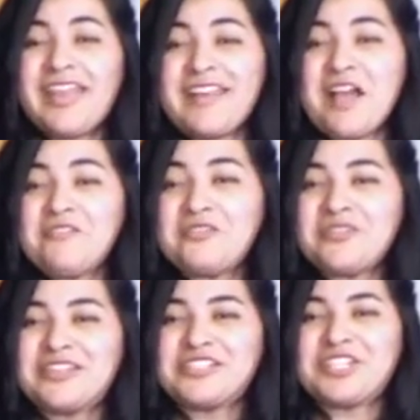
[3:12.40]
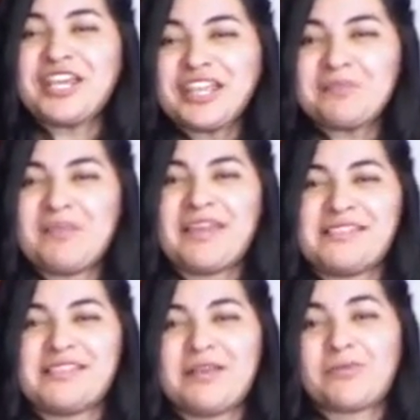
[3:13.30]
and now for the chicken
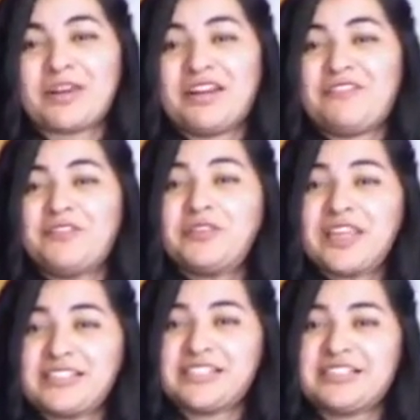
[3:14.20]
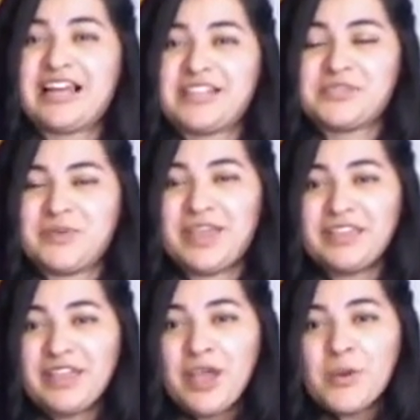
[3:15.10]
mix that we're going to fill the enchiladas with,
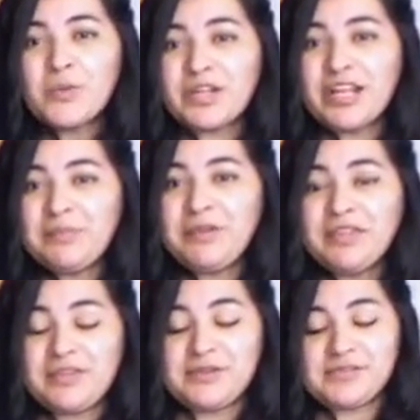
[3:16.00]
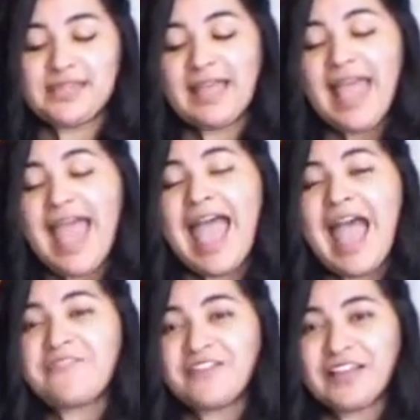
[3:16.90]
we're going to be using
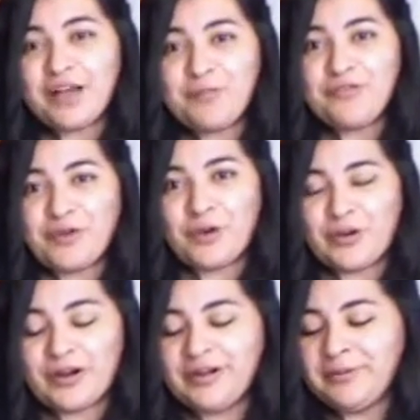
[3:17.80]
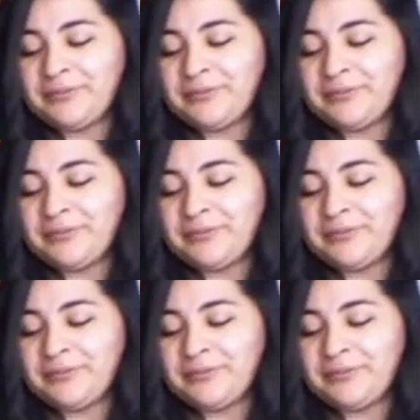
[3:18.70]
half a cup of corn.